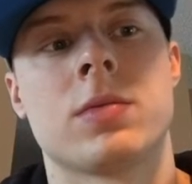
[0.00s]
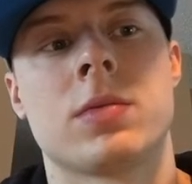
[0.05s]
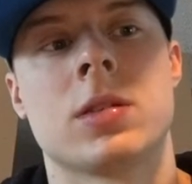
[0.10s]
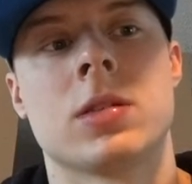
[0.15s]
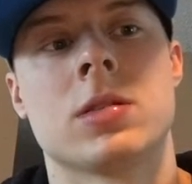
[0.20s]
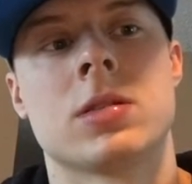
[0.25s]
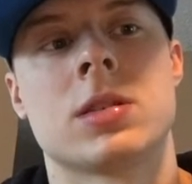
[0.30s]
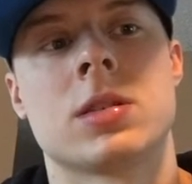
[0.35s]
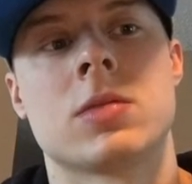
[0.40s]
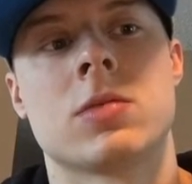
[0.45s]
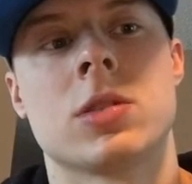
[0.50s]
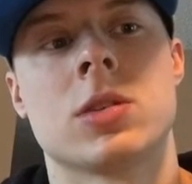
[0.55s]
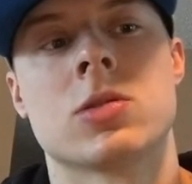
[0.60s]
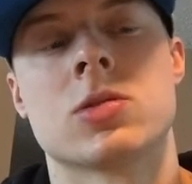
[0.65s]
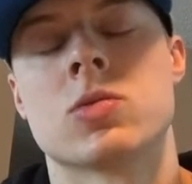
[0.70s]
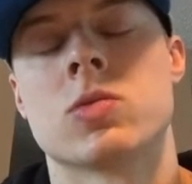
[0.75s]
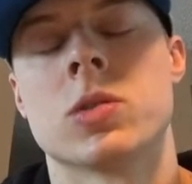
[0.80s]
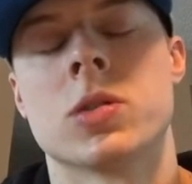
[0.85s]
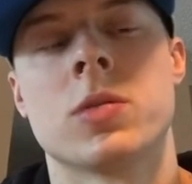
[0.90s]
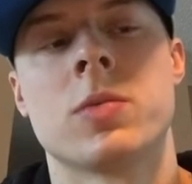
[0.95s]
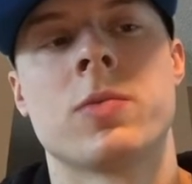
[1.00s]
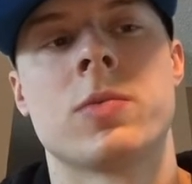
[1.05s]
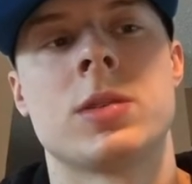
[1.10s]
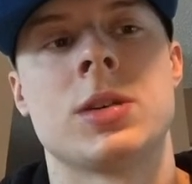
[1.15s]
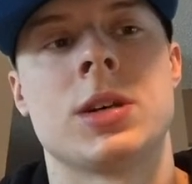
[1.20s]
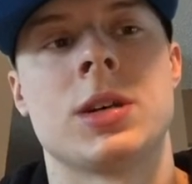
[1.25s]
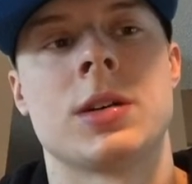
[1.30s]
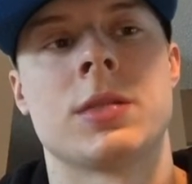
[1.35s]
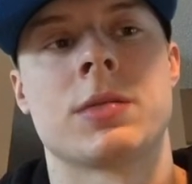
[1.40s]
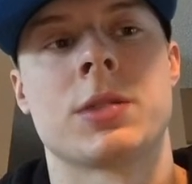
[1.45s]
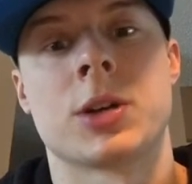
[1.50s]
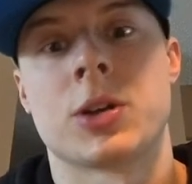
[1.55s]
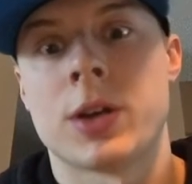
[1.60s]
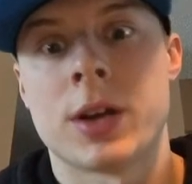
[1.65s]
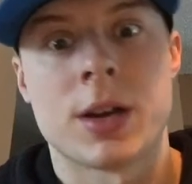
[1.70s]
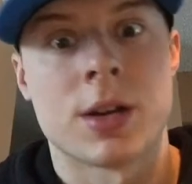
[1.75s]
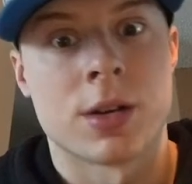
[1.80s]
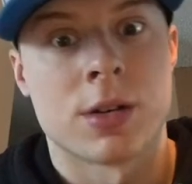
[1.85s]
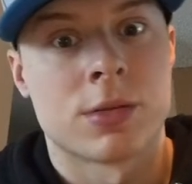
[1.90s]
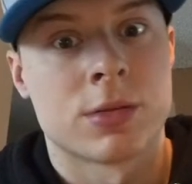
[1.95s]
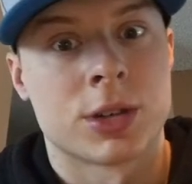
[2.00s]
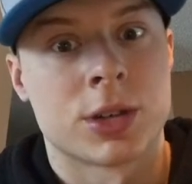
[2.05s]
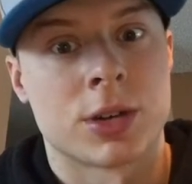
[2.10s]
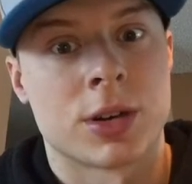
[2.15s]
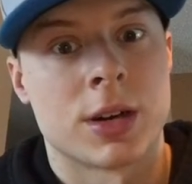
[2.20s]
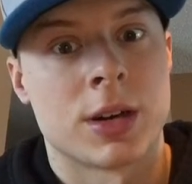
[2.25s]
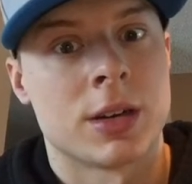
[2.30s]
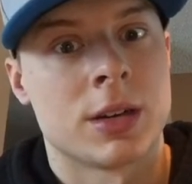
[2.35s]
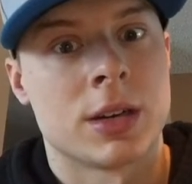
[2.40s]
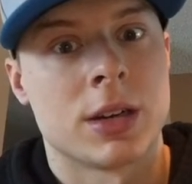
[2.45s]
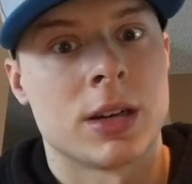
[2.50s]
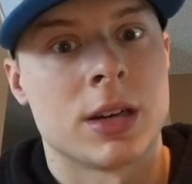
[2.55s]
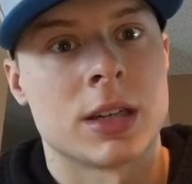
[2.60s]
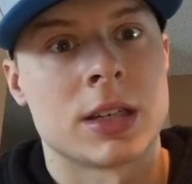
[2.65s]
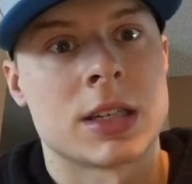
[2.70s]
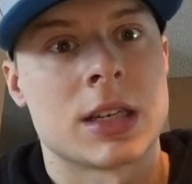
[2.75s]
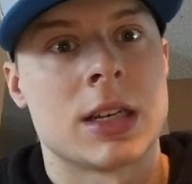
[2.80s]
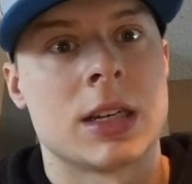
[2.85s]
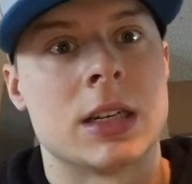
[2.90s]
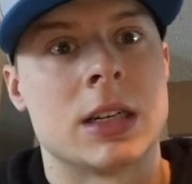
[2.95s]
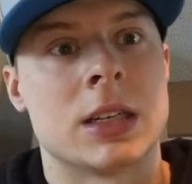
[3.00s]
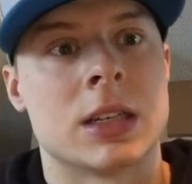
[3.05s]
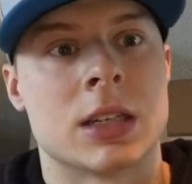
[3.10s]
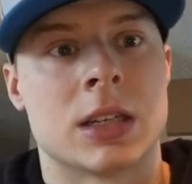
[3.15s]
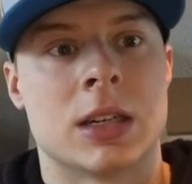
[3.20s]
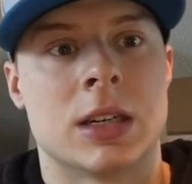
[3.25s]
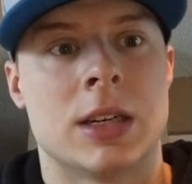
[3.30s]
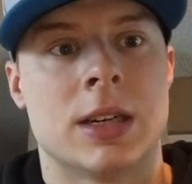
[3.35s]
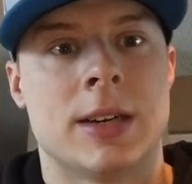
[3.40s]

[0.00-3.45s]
There's room to create your own trend in a sense,